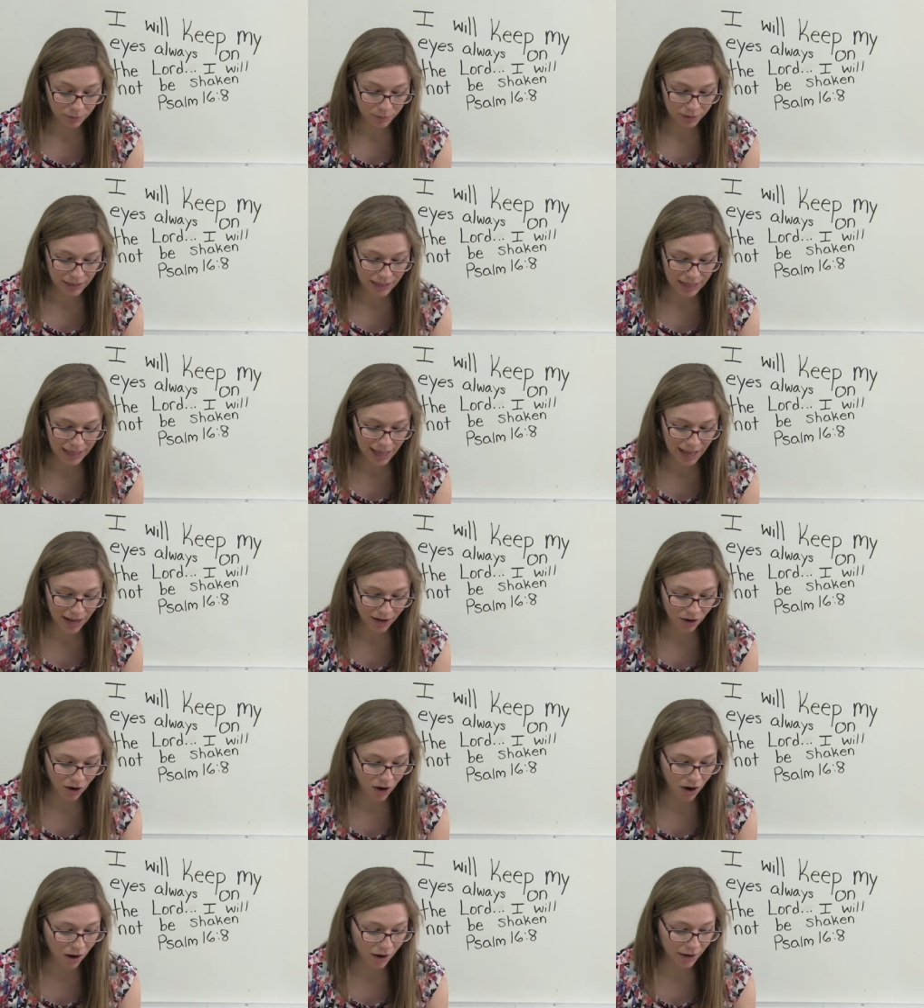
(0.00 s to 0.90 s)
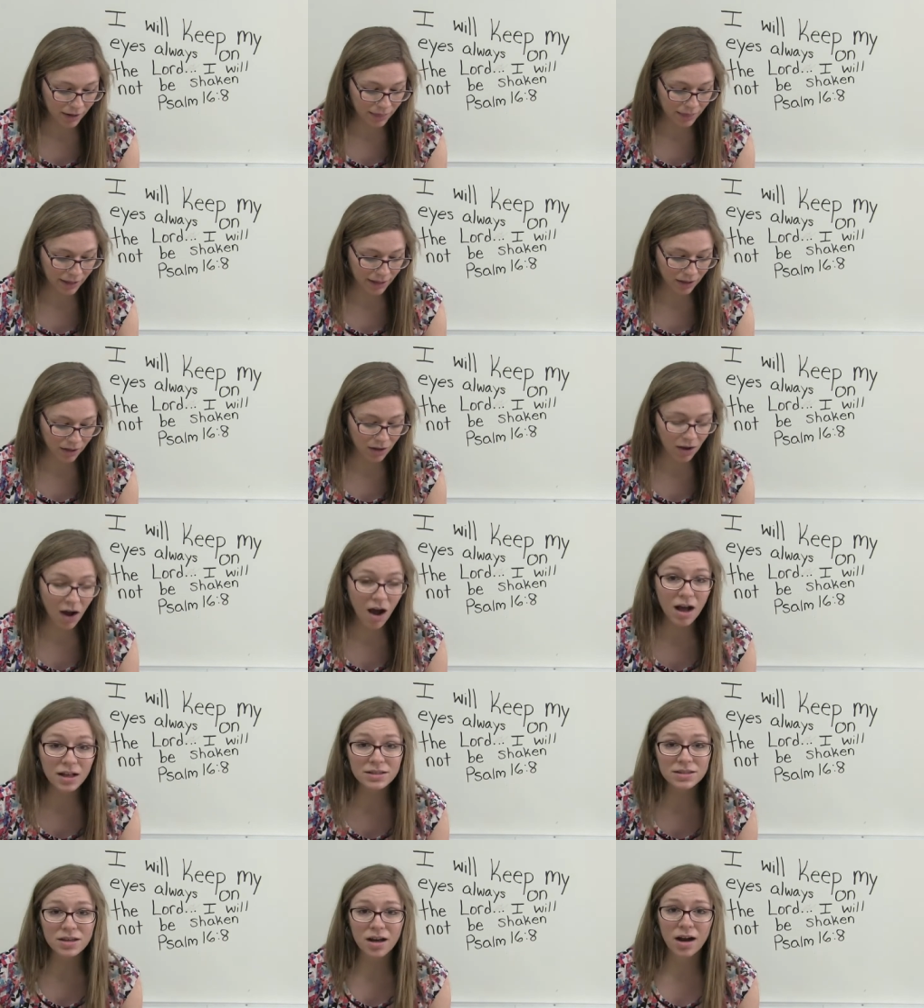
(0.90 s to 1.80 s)
he had a heart like
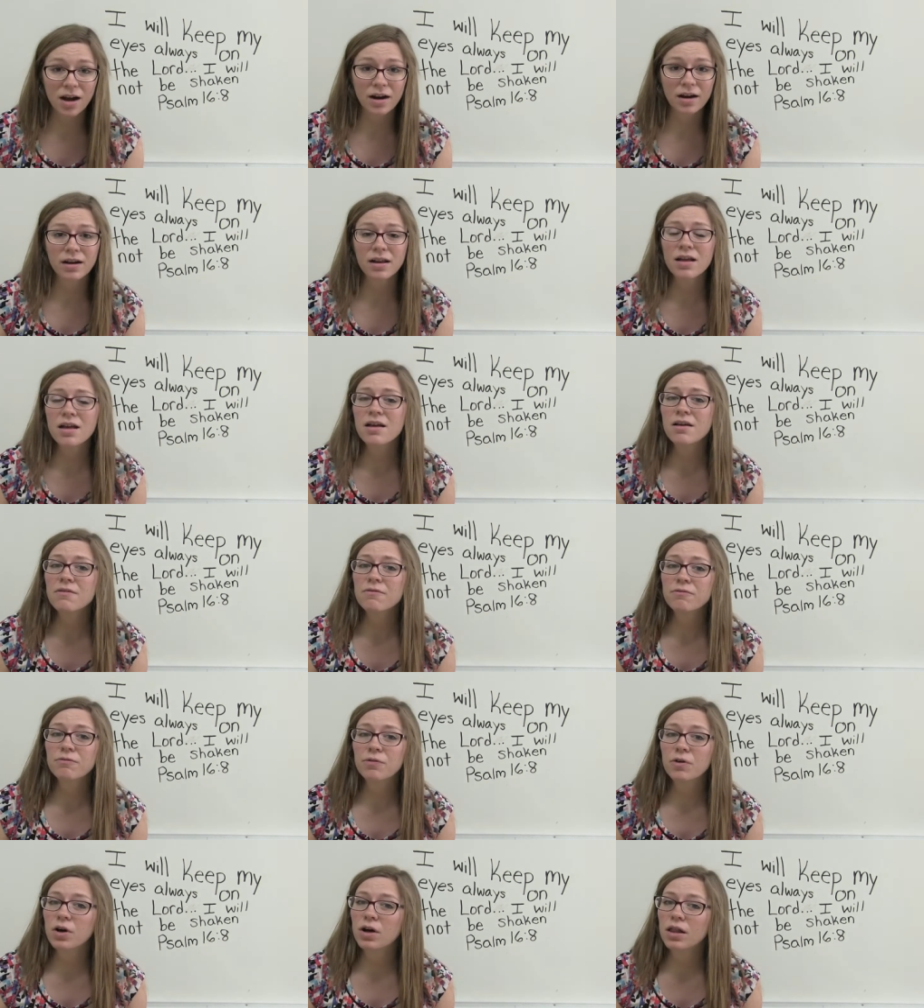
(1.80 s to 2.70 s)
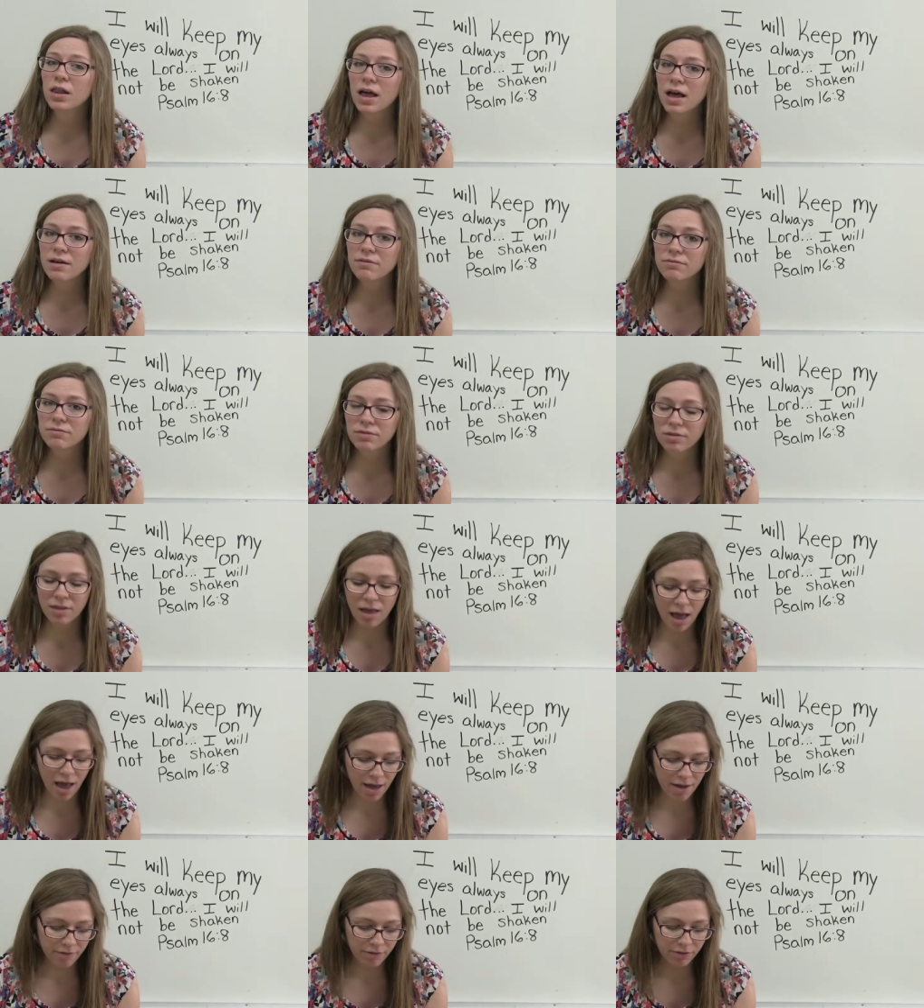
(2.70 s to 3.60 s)
God's heart, full of
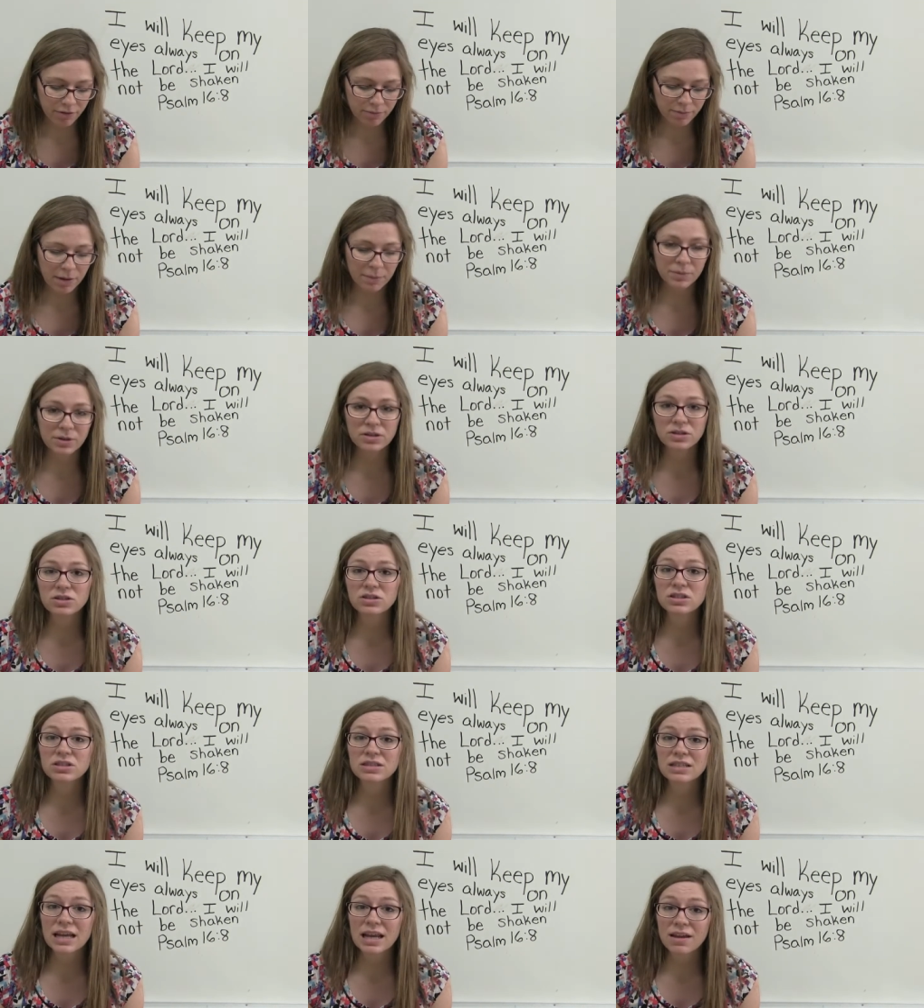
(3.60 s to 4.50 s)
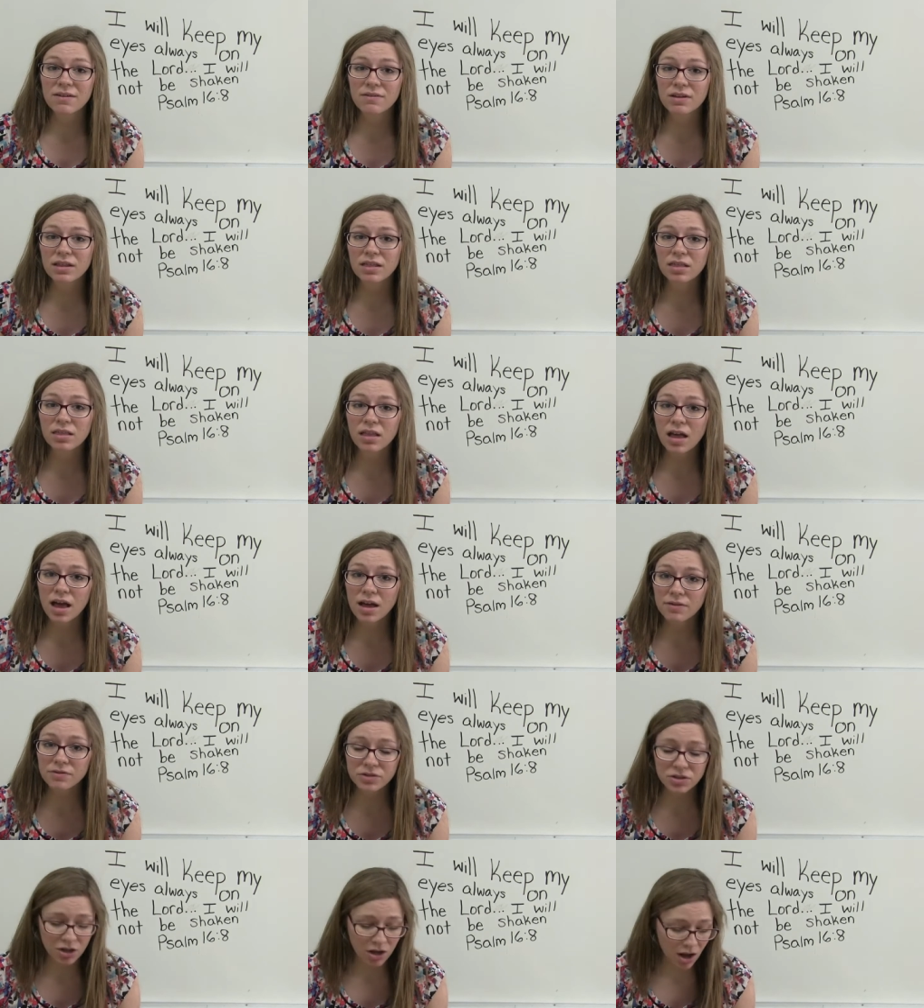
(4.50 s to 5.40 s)
love. Remember, David
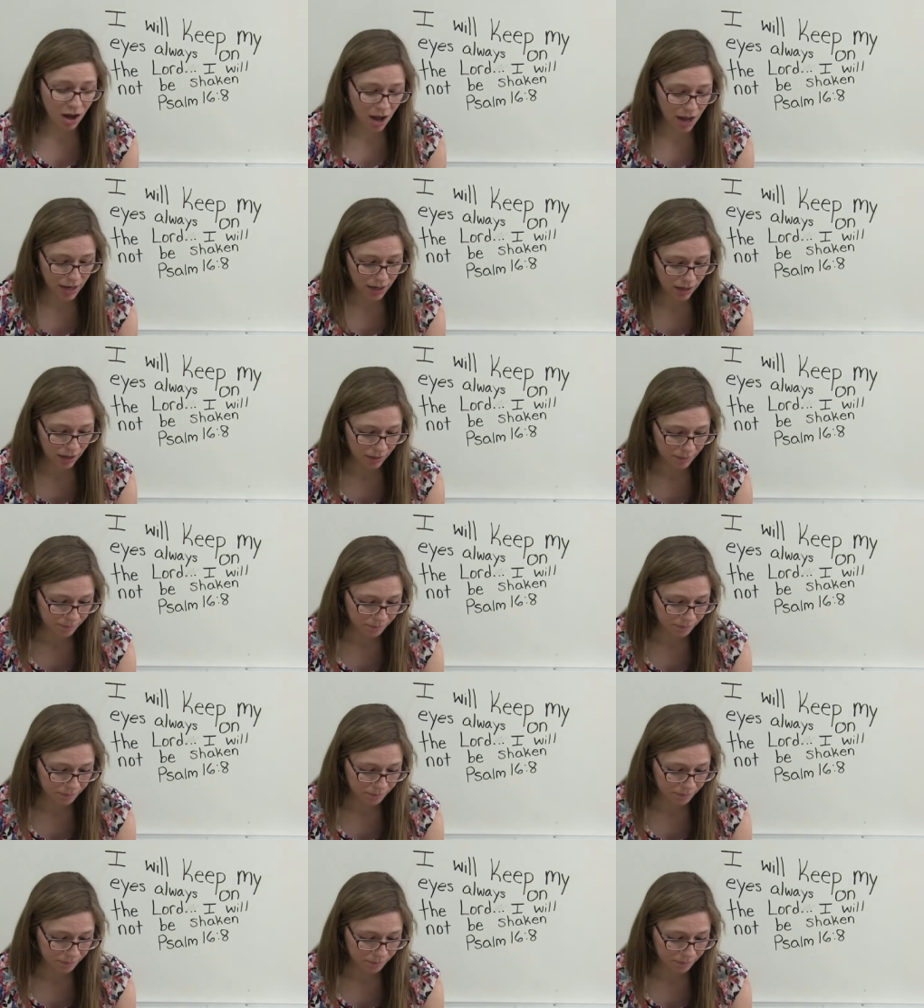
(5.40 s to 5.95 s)
loved God.